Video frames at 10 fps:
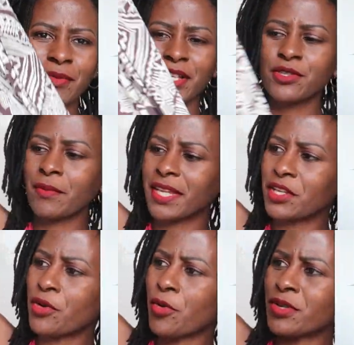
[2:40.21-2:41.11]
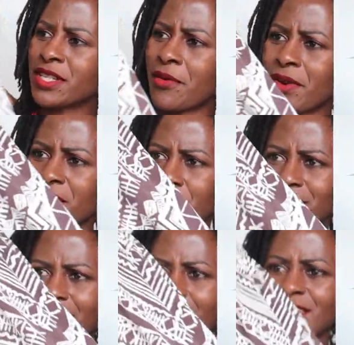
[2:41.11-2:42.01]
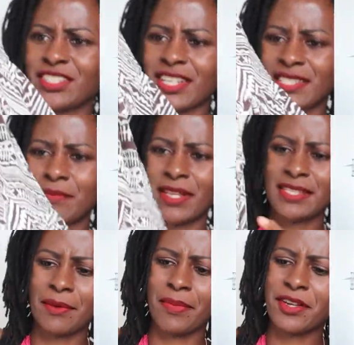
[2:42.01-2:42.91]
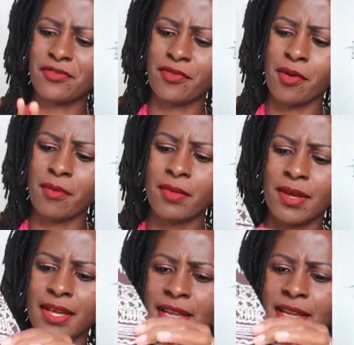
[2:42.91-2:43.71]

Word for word: to make so many alterations and adjustments apart from